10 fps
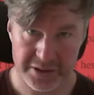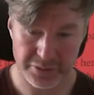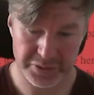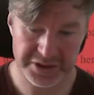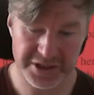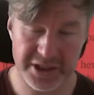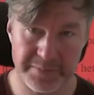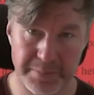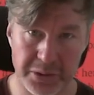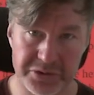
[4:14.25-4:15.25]
So we see
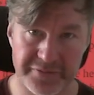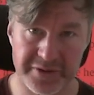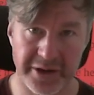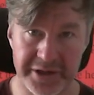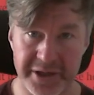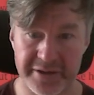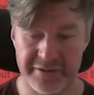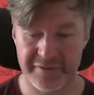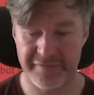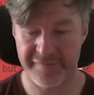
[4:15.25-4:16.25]
bolts of lightning
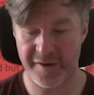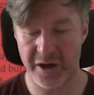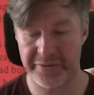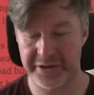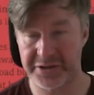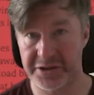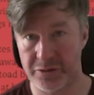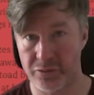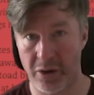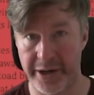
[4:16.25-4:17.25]
firing to
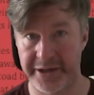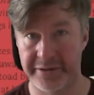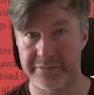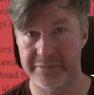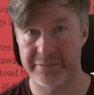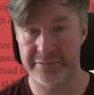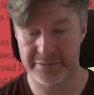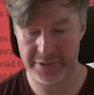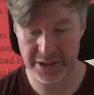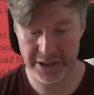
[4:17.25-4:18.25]
the right.
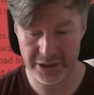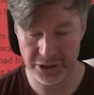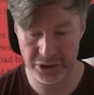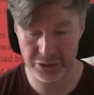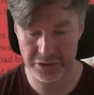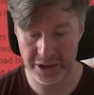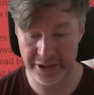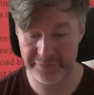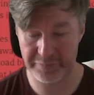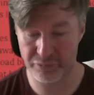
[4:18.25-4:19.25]
And
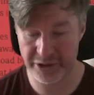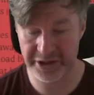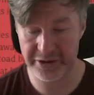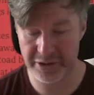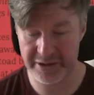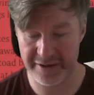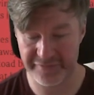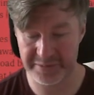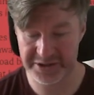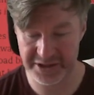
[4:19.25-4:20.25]
I've written a note there
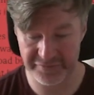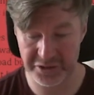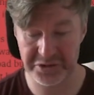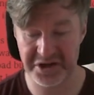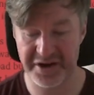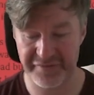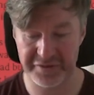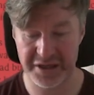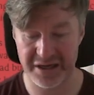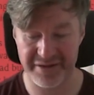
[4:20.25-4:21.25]
for myself, use a
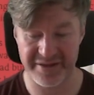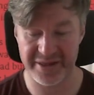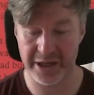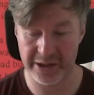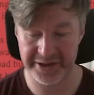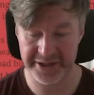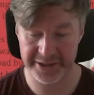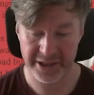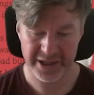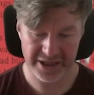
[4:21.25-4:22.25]
different color than the
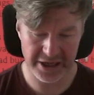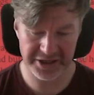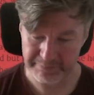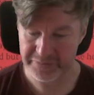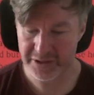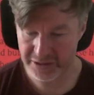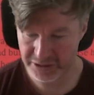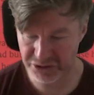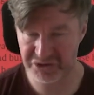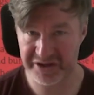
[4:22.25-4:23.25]
lightning.
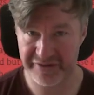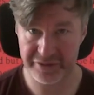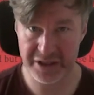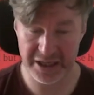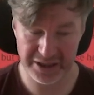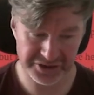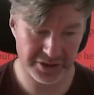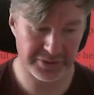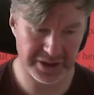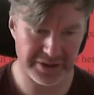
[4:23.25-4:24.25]
Use a different color,
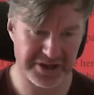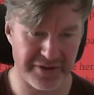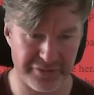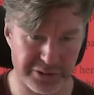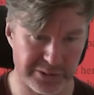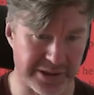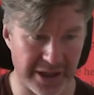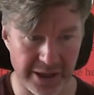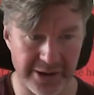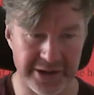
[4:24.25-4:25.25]
so we know the difference between
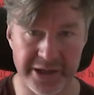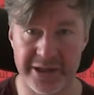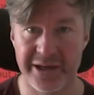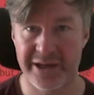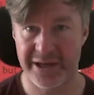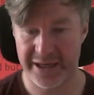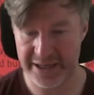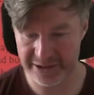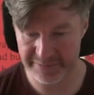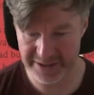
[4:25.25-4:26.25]
the lightning
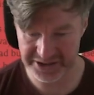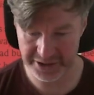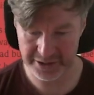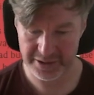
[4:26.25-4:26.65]
and the magic.